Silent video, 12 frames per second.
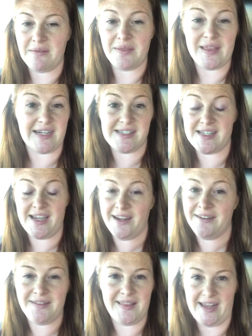That's it.
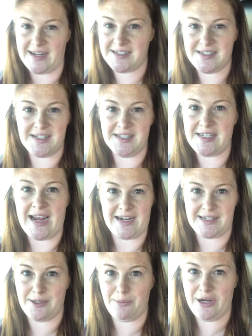That's the
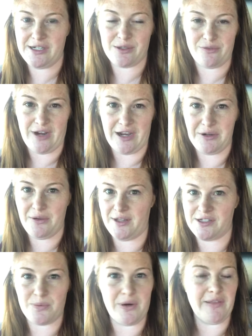tax appraisal value.
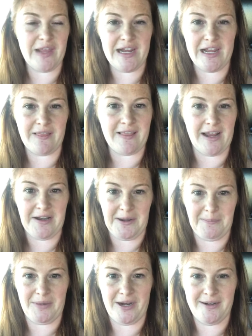That's where they get that
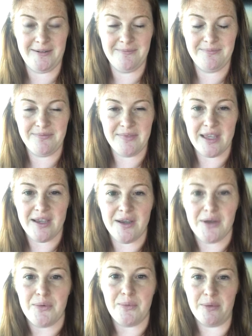number.
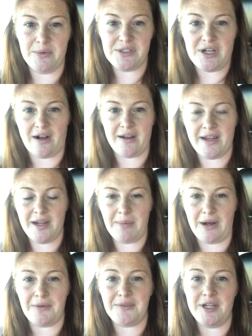When we're talking
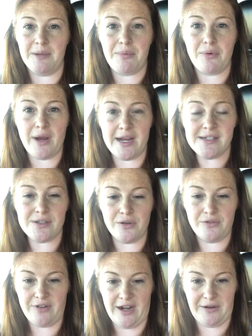about the appraisal
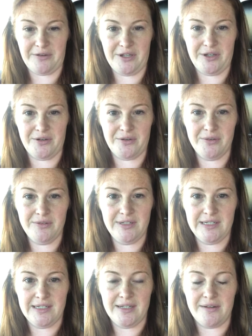value,
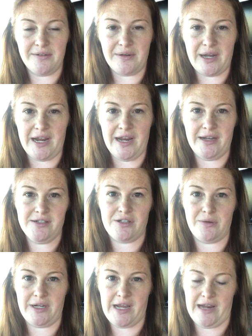okay,
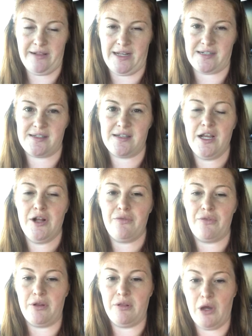so again, that's
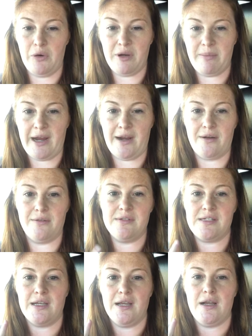the loan
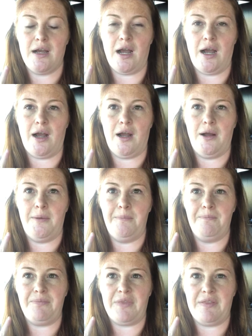amount,
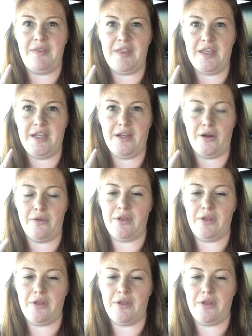the